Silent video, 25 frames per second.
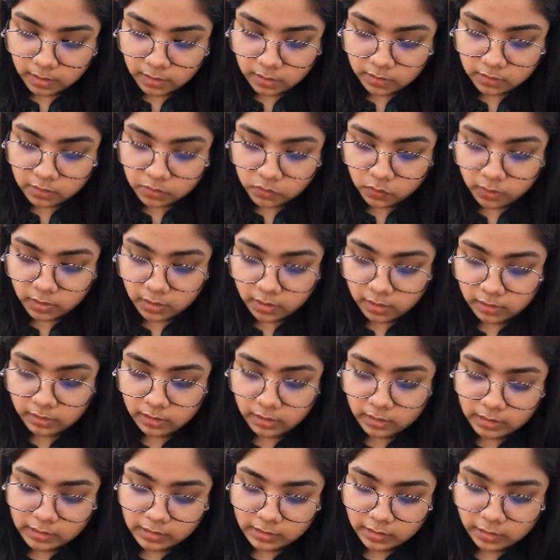So we can
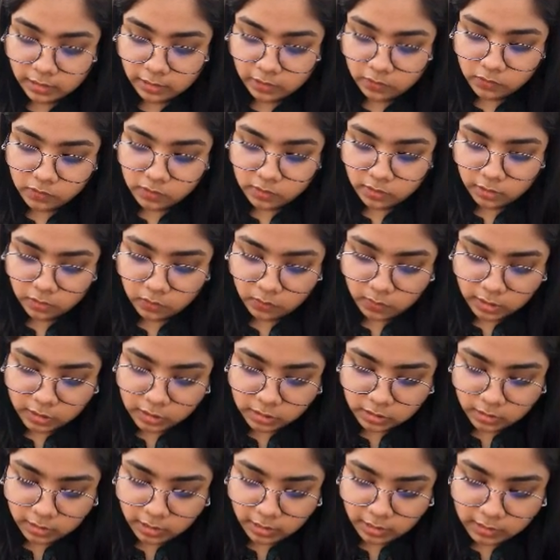easily use the
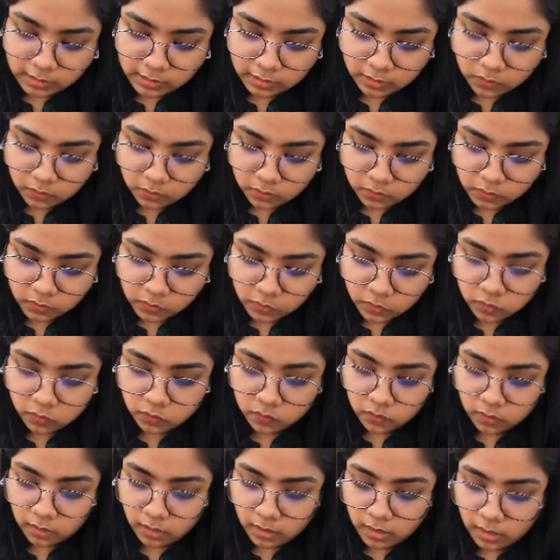equation s equals
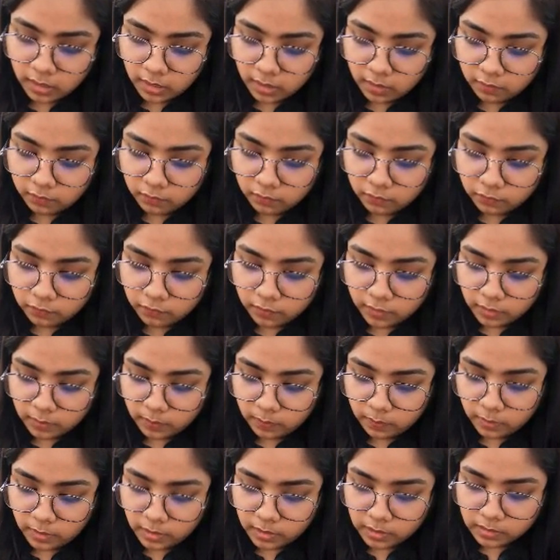to v
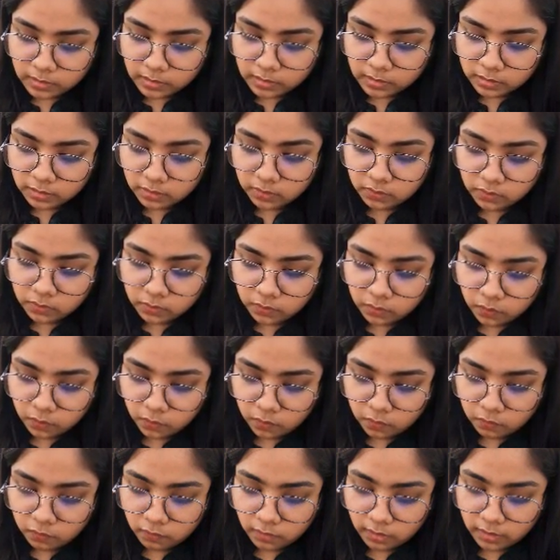plus u
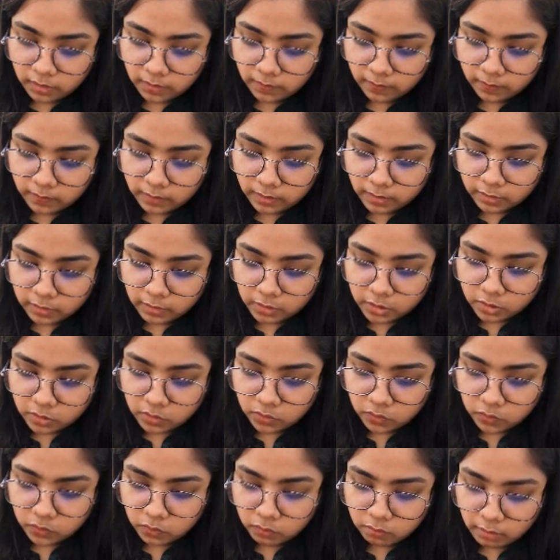over
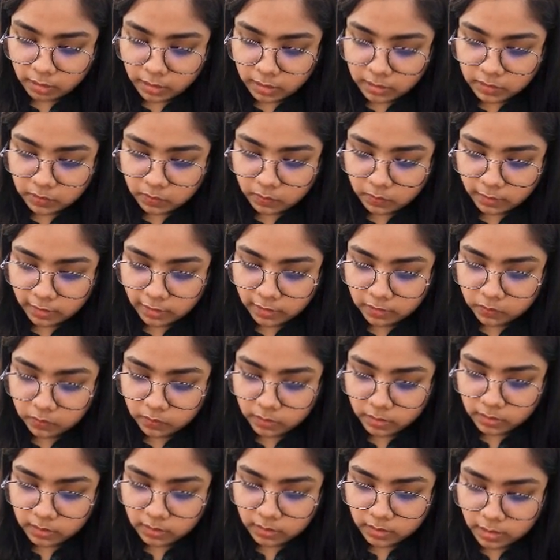2 multiplied
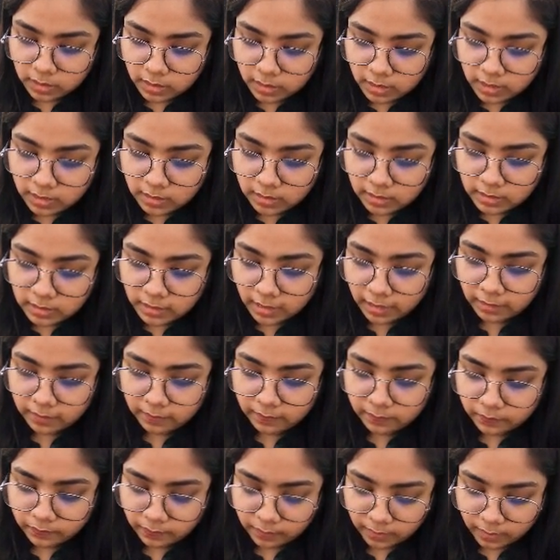with time.